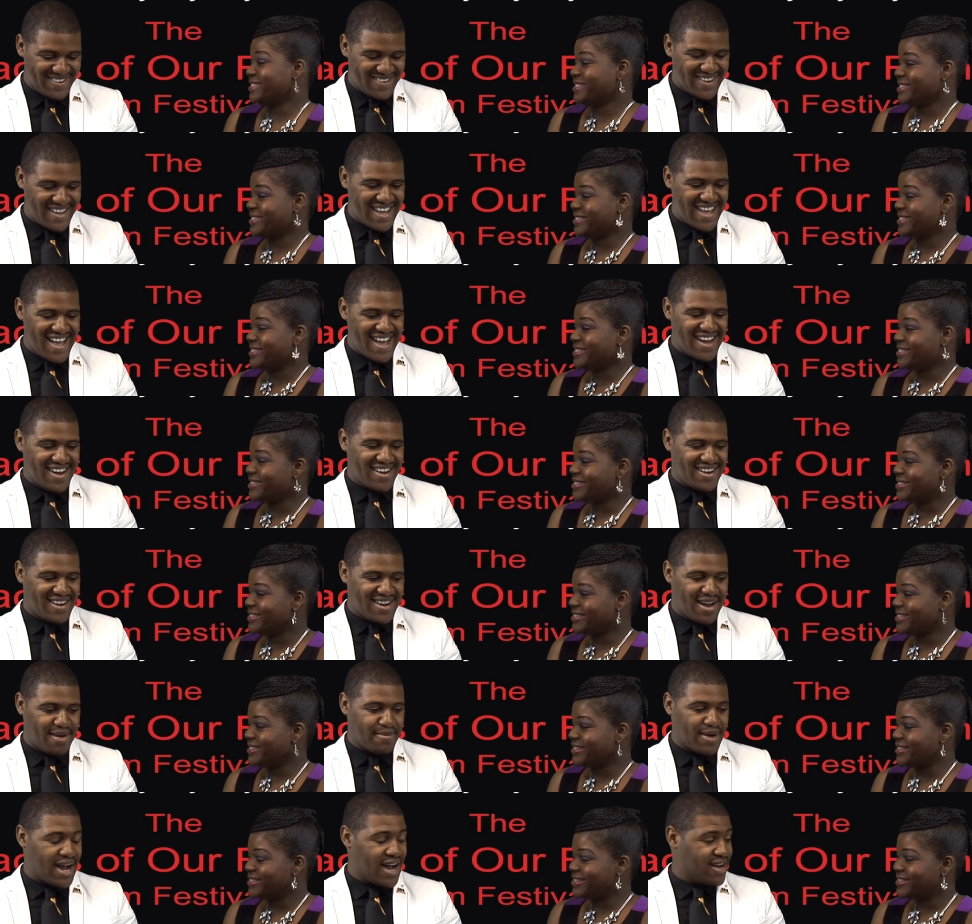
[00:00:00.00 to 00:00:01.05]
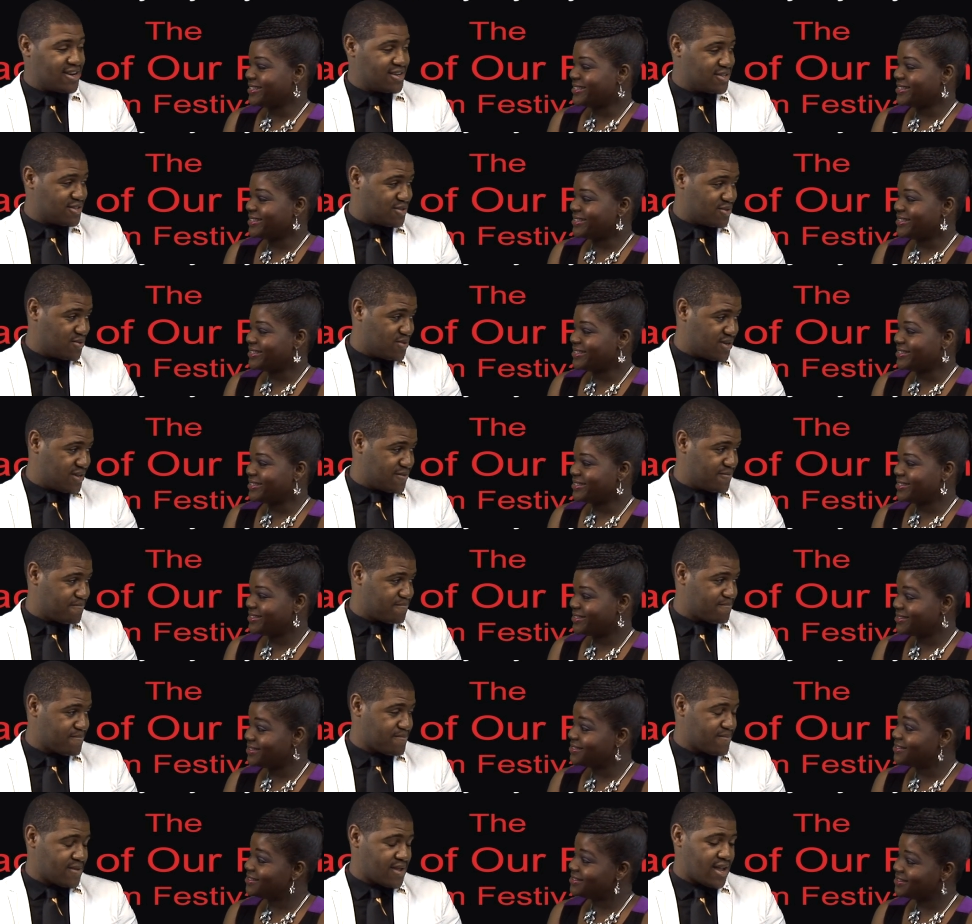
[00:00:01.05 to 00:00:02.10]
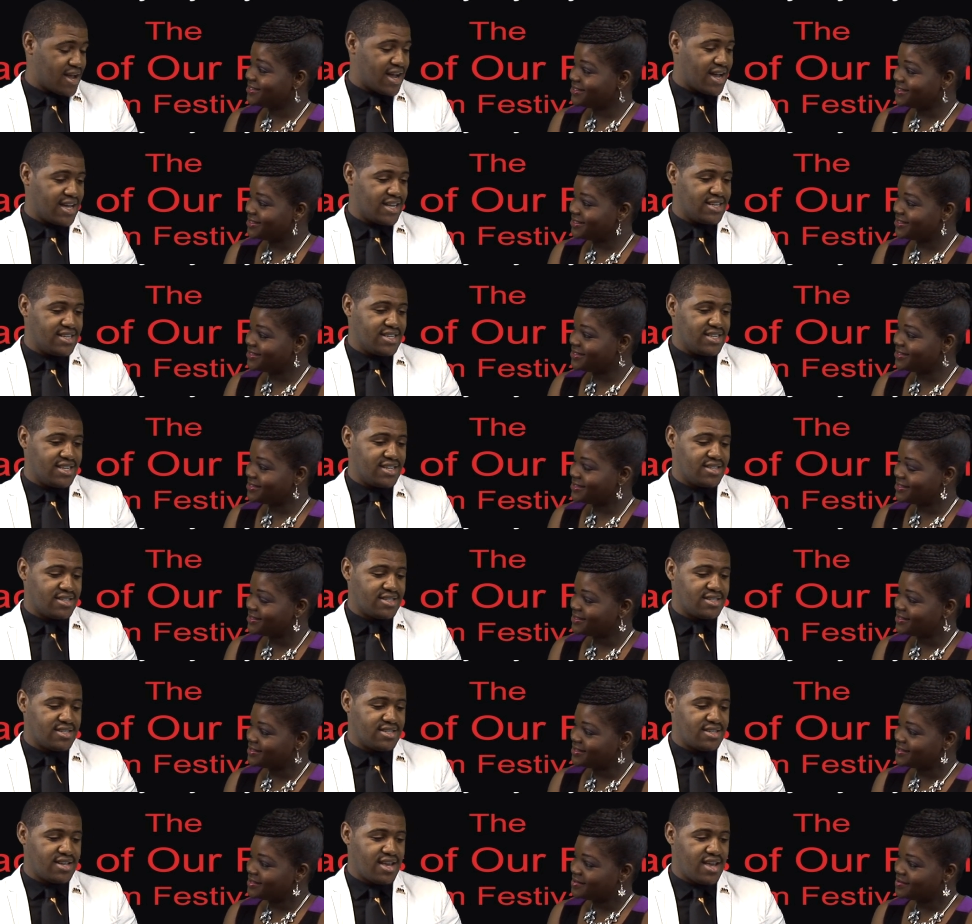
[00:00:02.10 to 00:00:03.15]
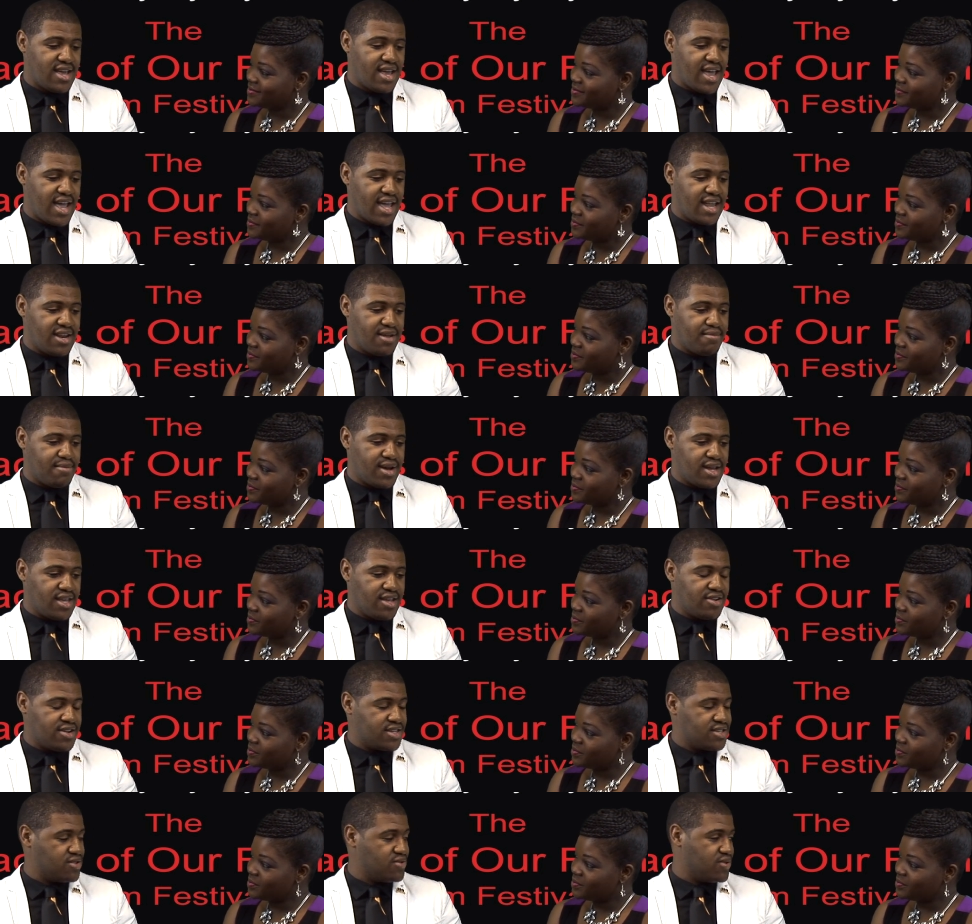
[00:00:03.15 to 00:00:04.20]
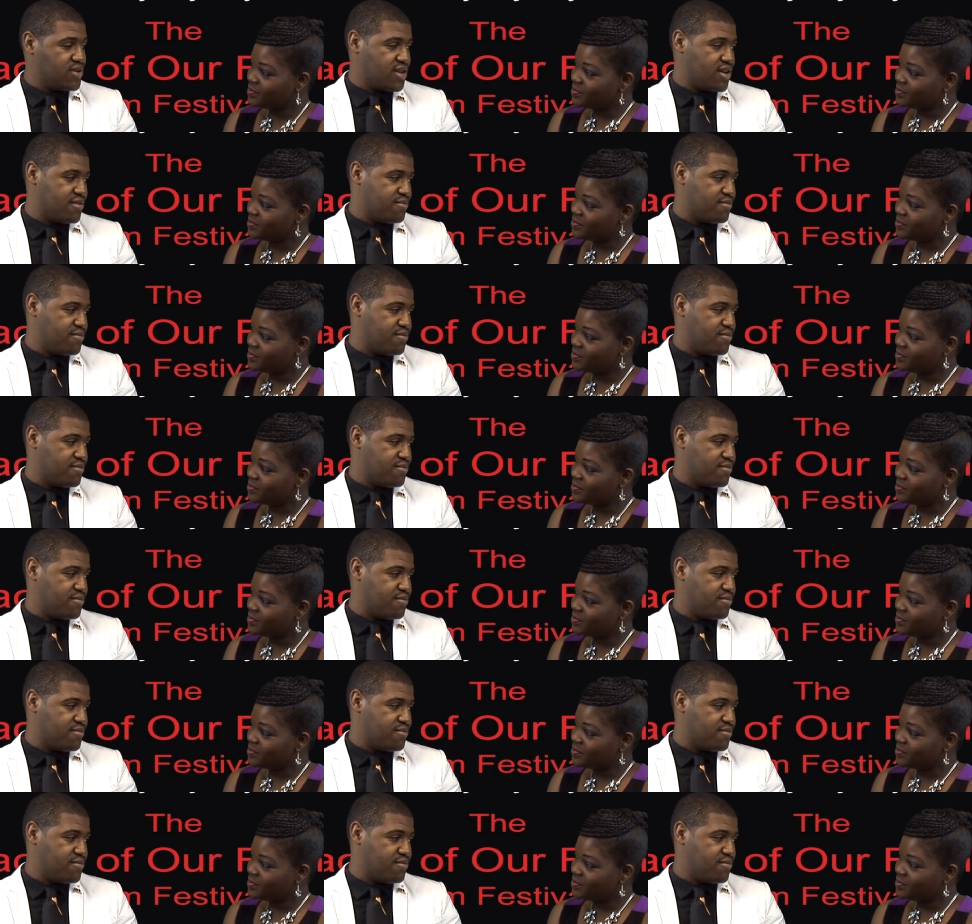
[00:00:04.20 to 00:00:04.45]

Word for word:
Speaker 1: you. Uh, I'm an honor student. I just ended my year as student